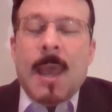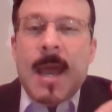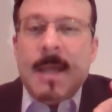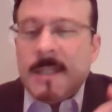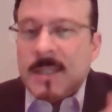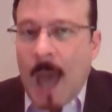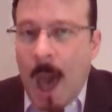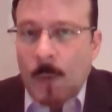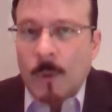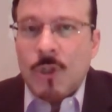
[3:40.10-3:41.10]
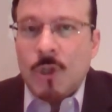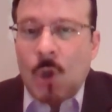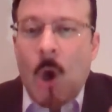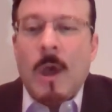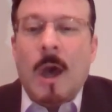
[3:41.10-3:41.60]
It's his college
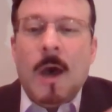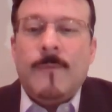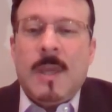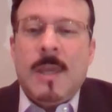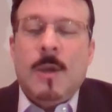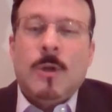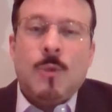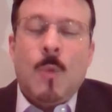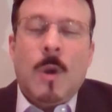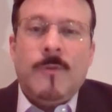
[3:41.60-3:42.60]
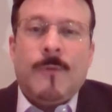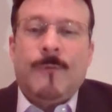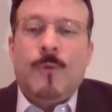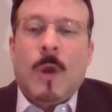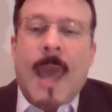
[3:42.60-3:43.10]
dog of the year. It's one of your
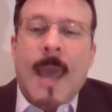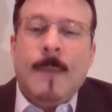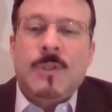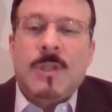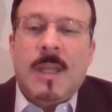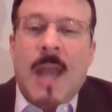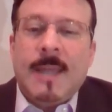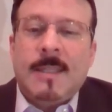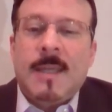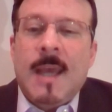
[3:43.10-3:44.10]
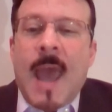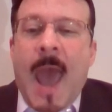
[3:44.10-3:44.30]
4 games tonight.